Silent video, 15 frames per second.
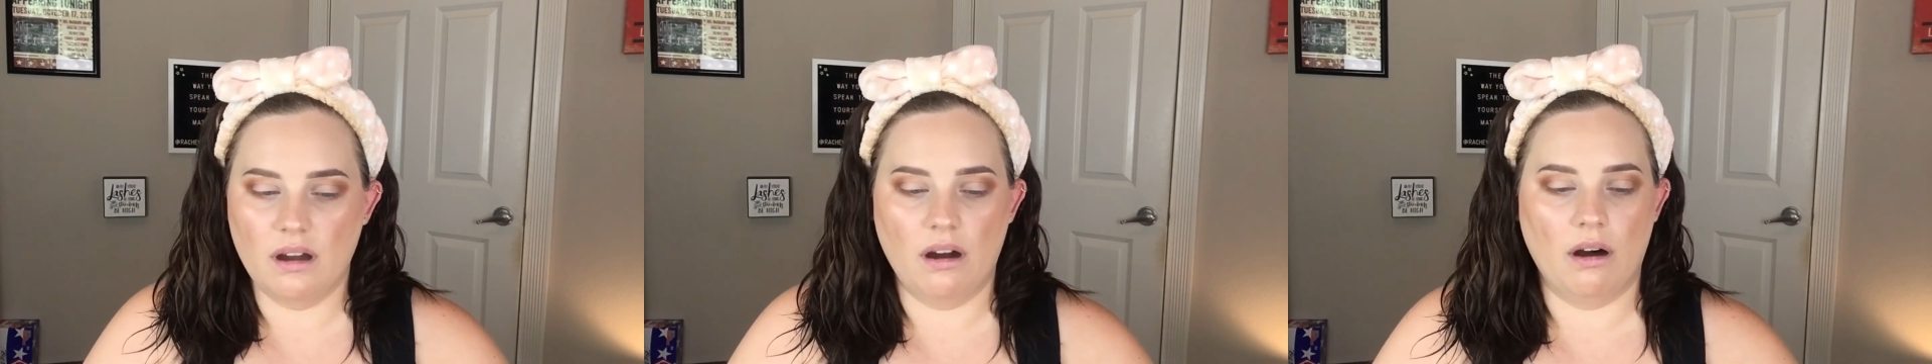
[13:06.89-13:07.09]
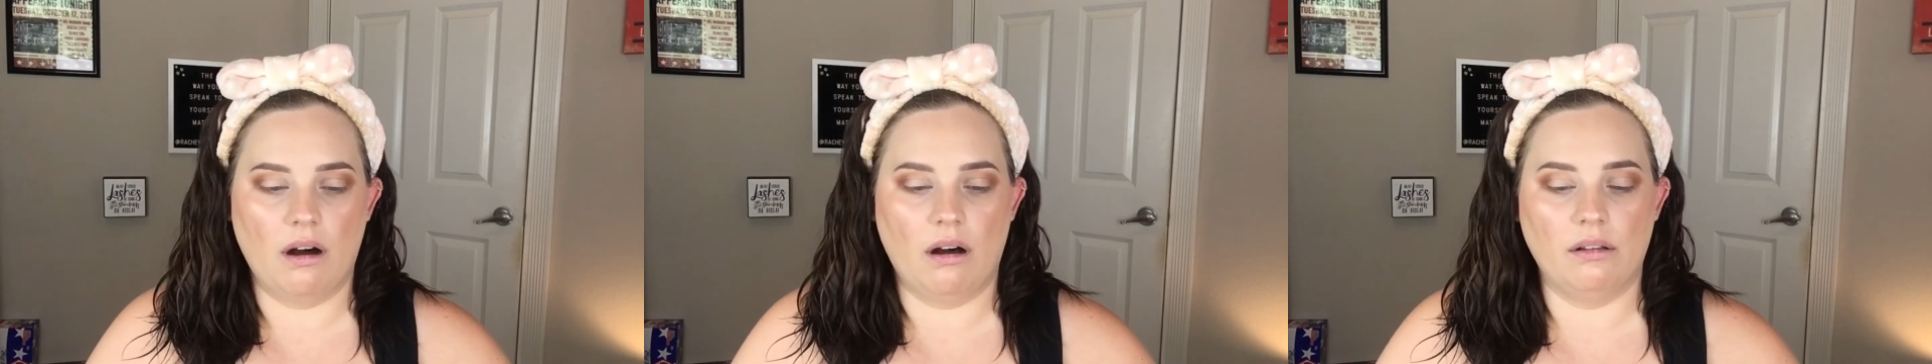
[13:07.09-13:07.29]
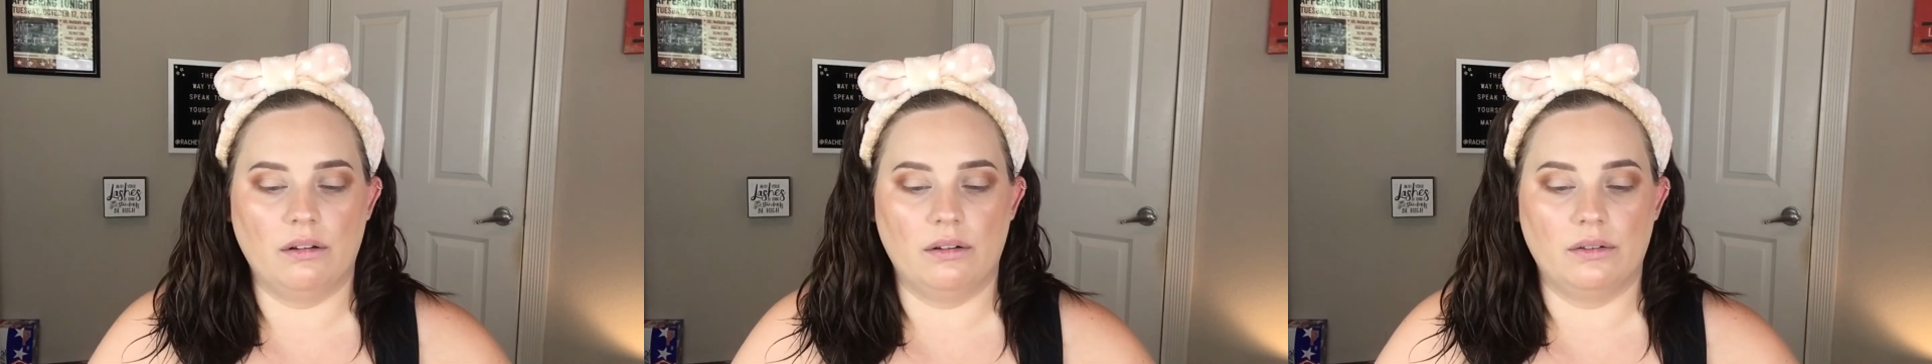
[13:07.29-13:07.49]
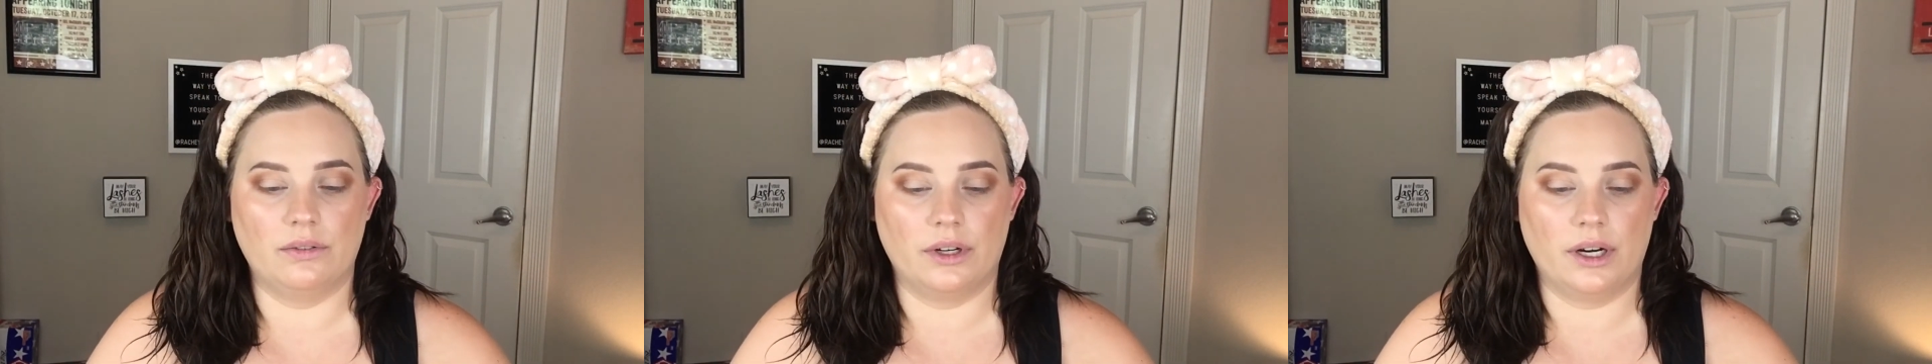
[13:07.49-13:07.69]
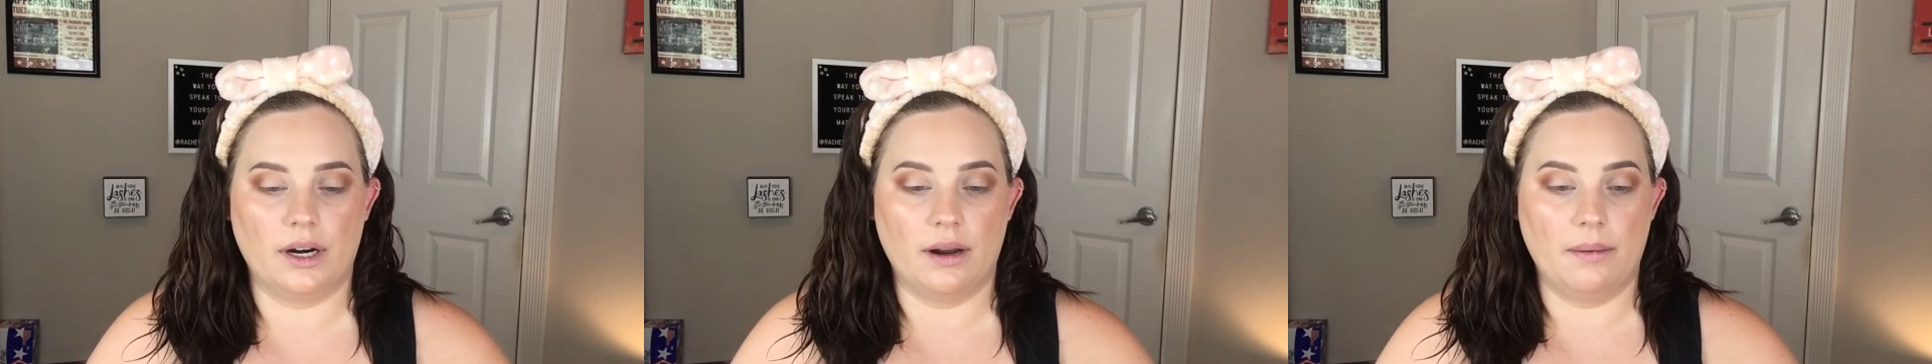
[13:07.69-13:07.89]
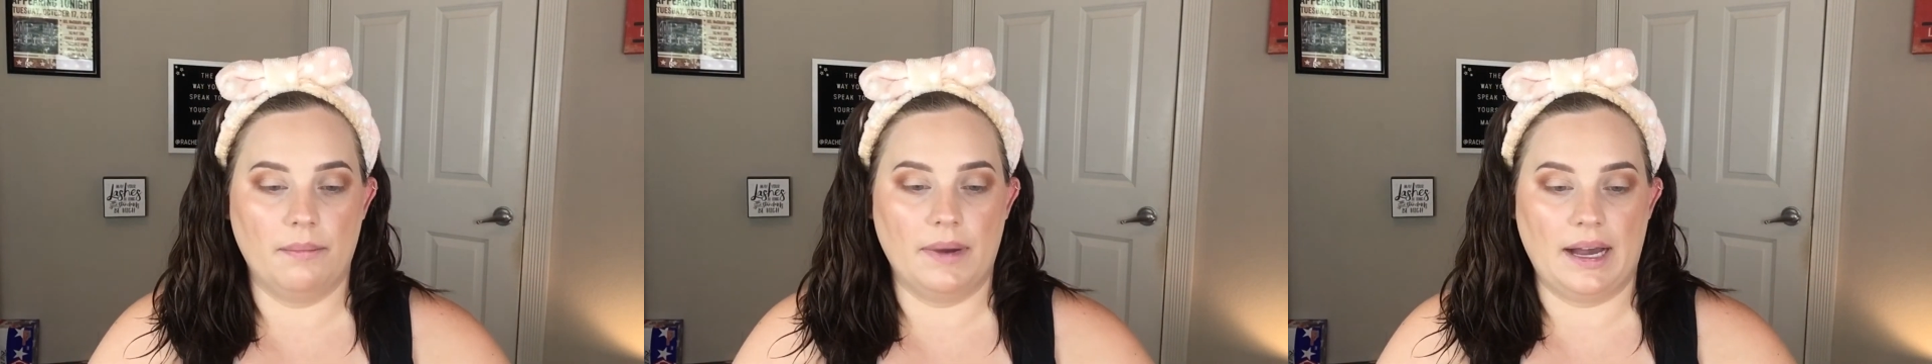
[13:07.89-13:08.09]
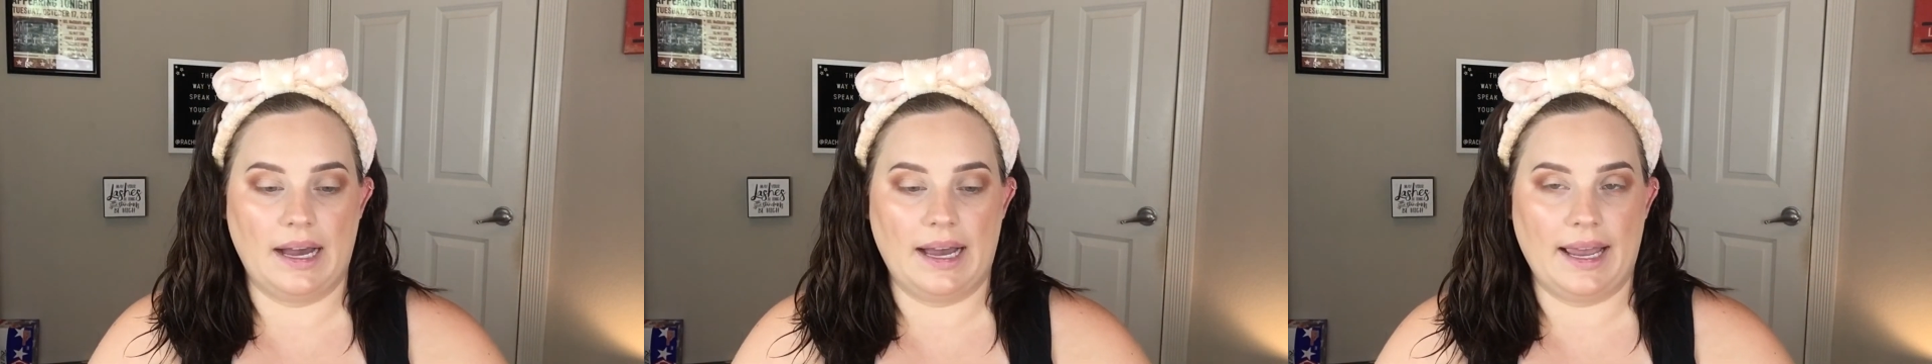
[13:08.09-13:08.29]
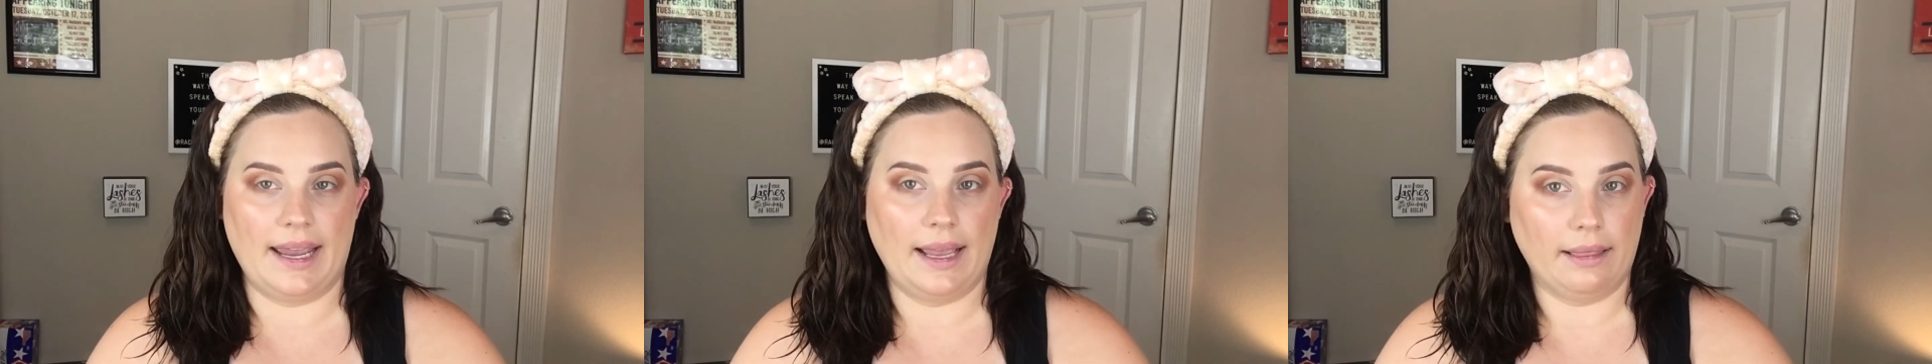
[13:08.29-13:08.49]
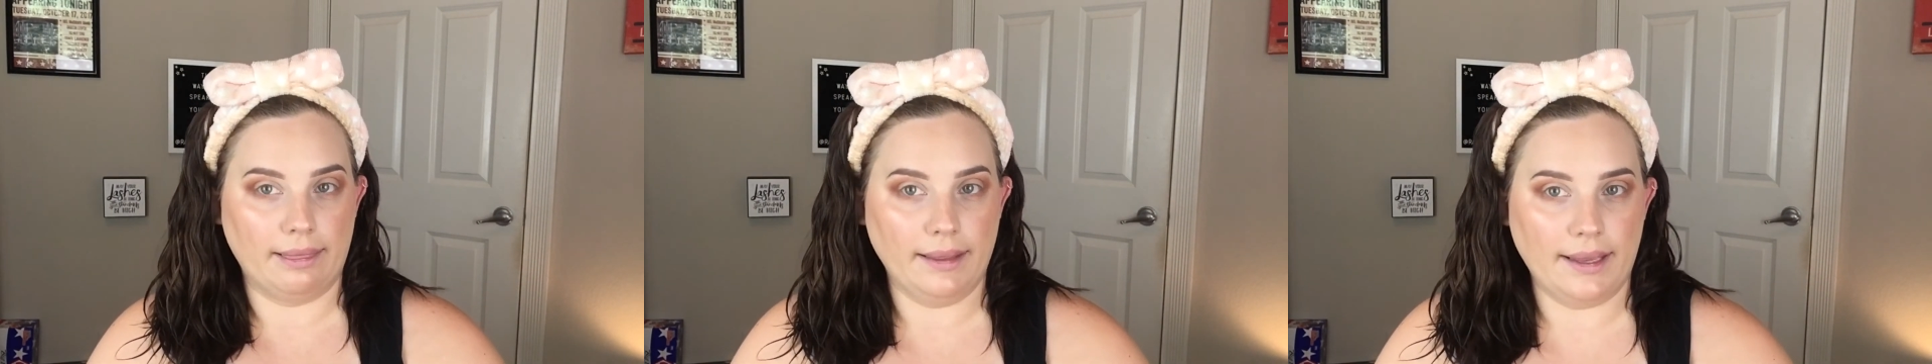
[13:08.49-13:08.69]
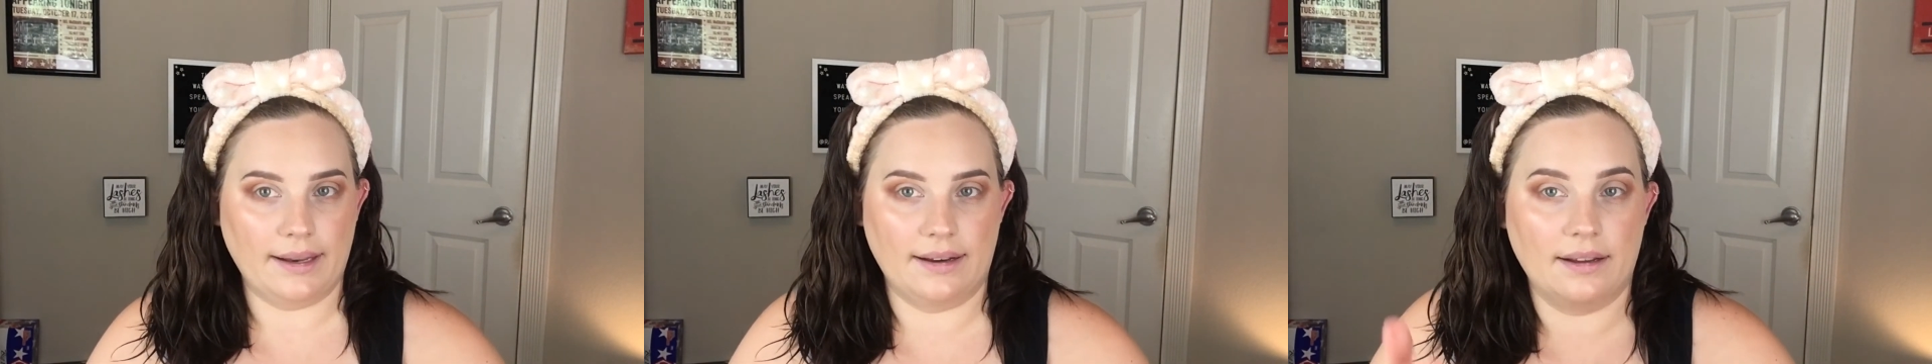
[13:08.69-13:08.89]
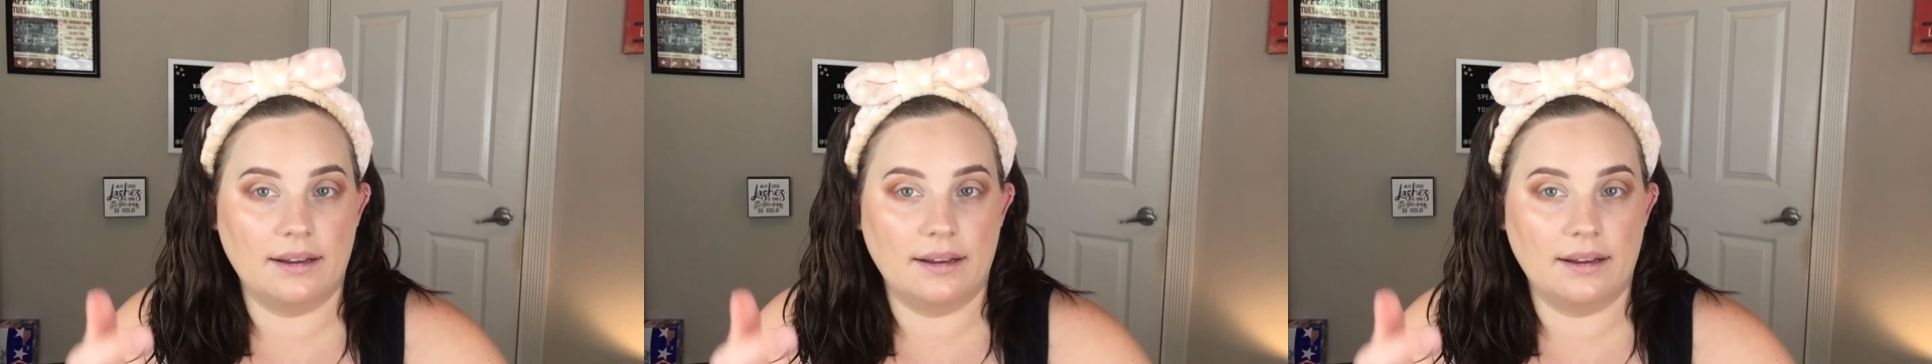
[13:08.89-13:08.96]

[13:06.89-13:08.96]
all over my lid.